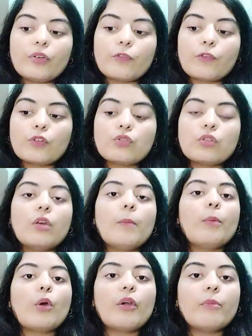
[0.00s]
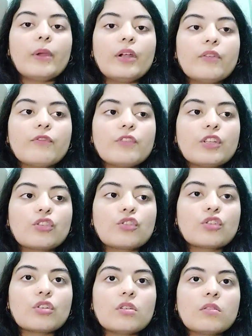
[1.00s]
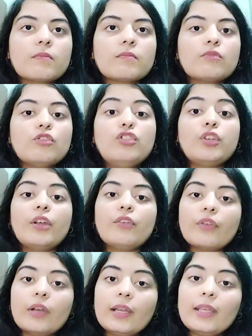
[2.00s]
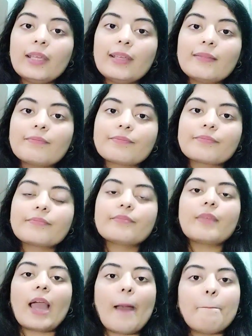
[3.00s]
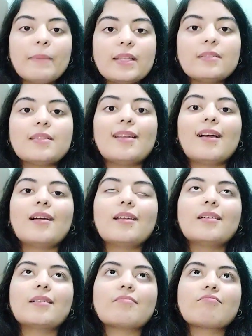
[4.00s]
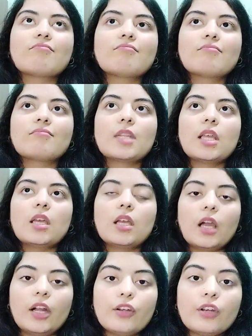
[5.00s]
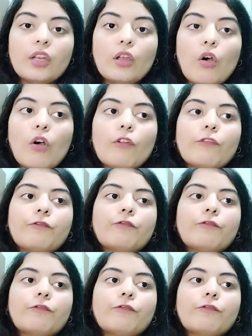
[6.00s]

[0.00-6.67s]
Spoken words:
refers to the employment which generally happens in our country of